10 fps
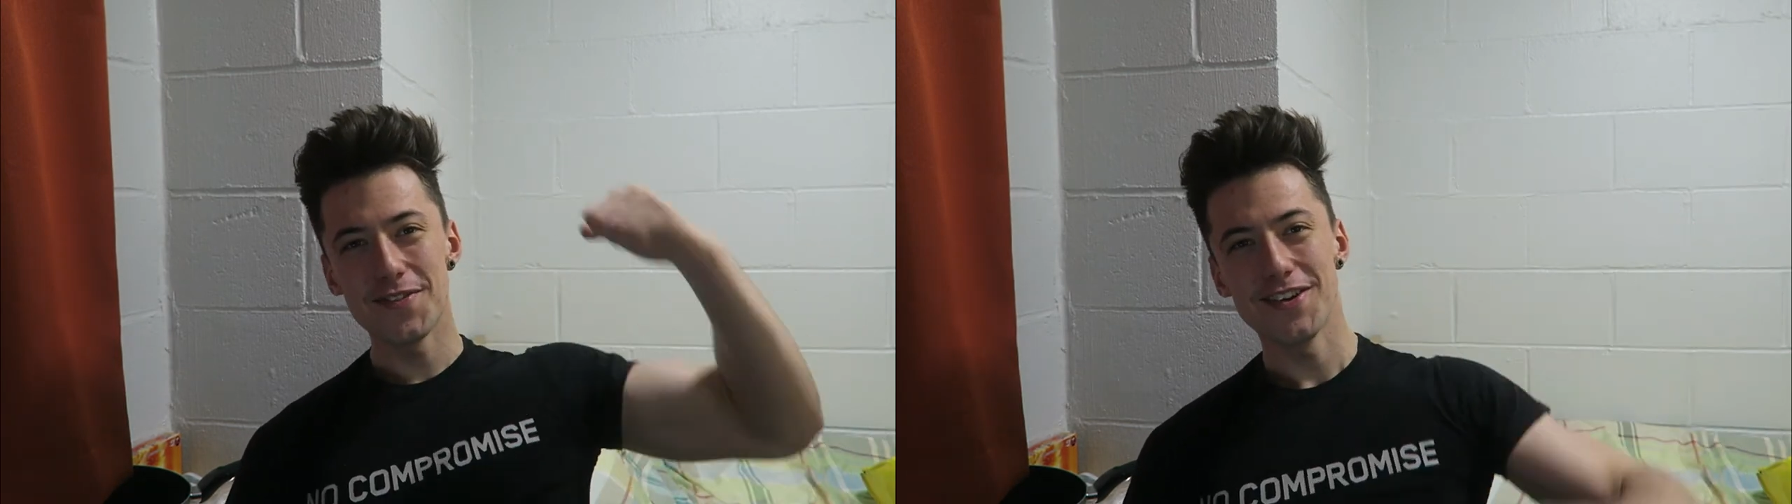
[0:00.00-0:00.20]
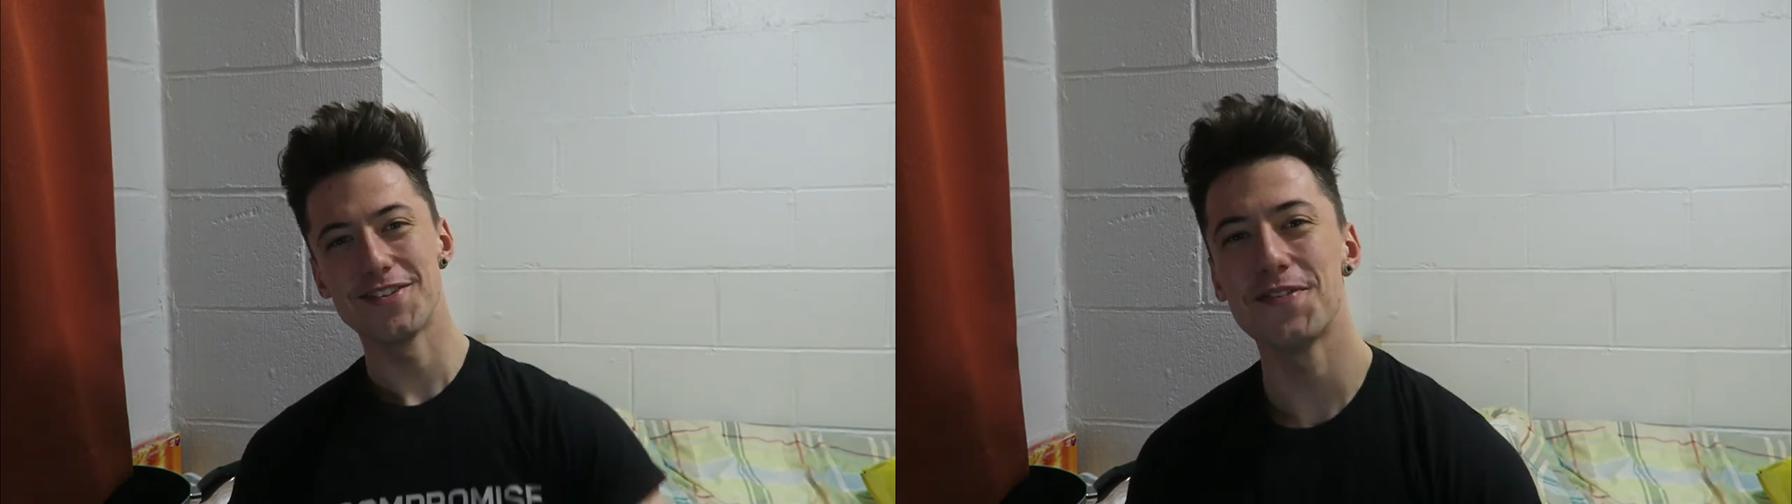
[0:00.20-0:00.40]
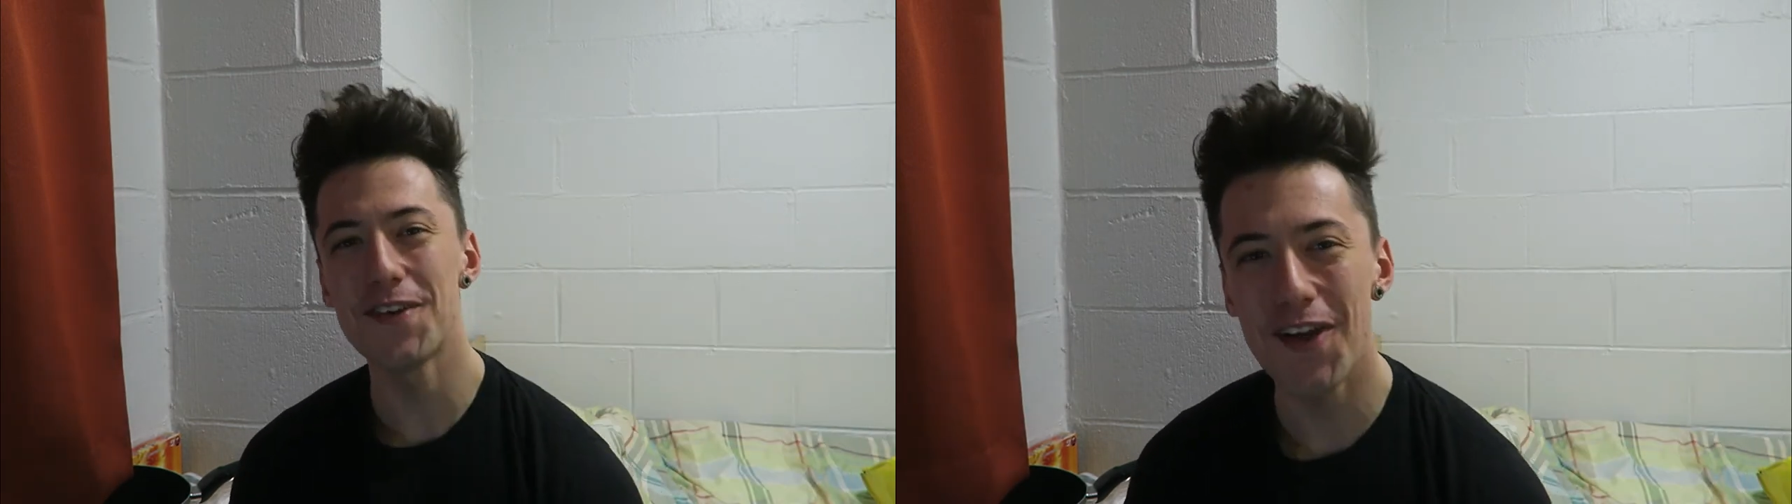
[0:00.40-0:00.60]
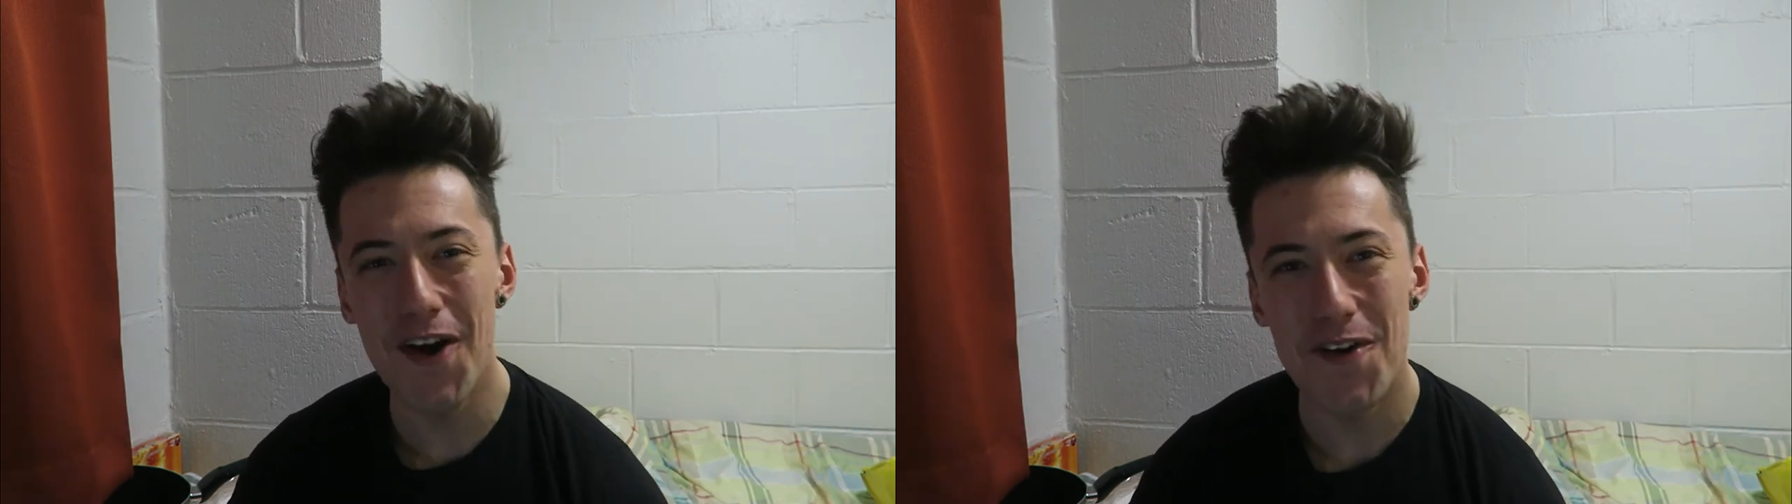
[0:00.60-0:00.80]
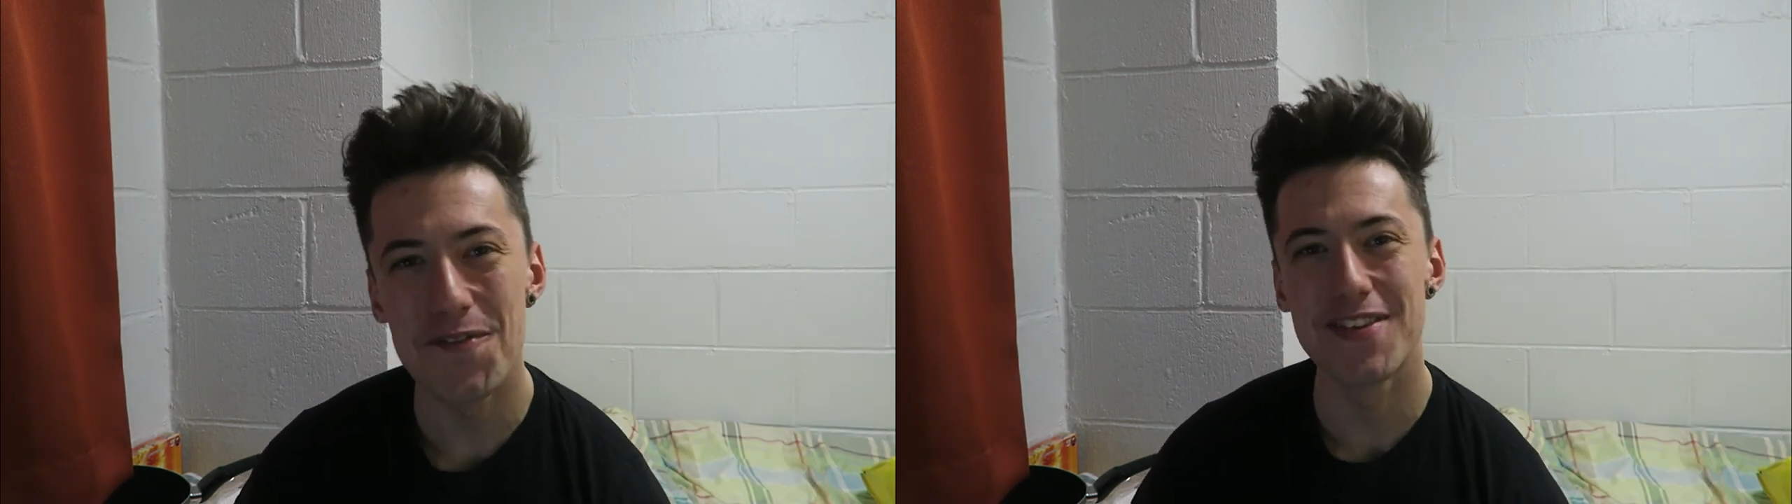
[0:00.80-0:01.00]
my small
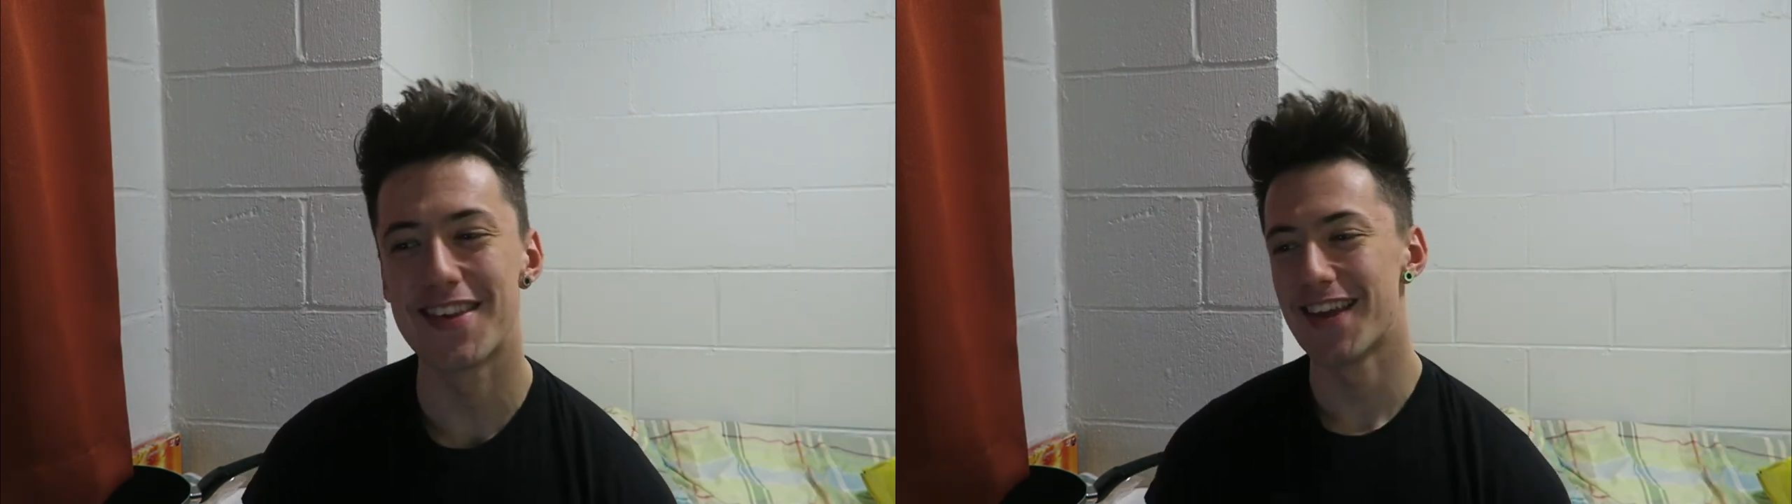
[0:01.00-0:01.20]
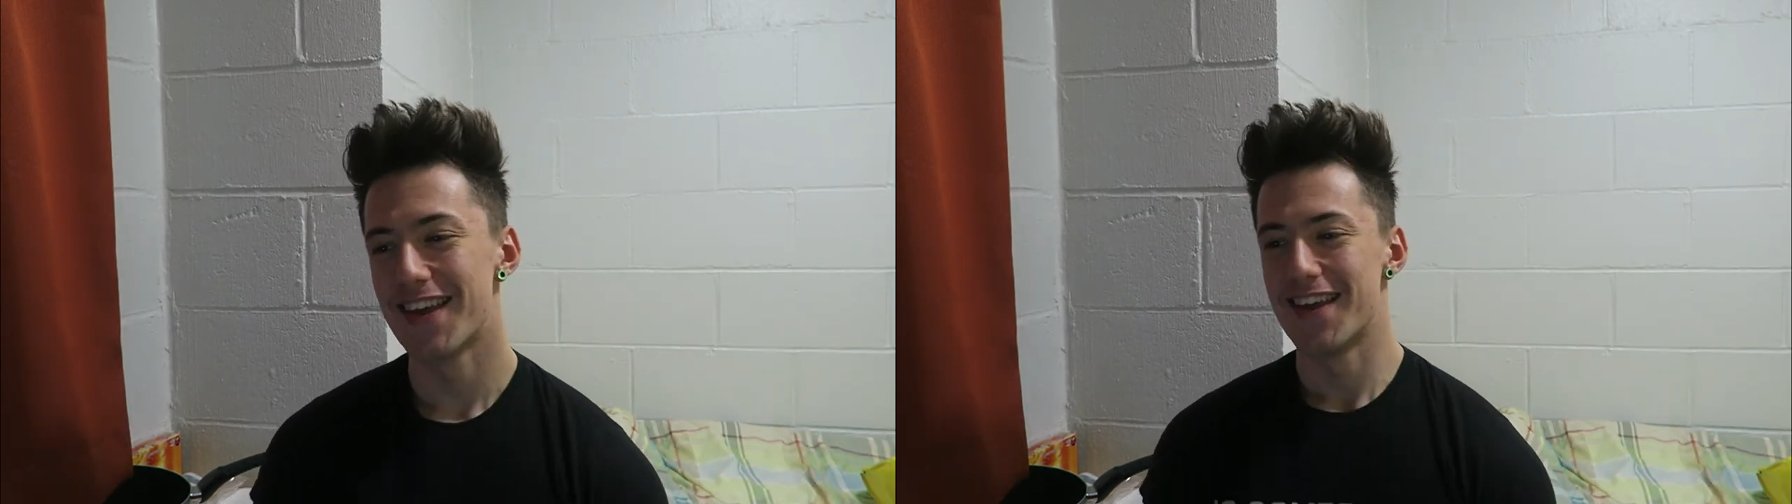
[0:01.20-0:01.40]
arms.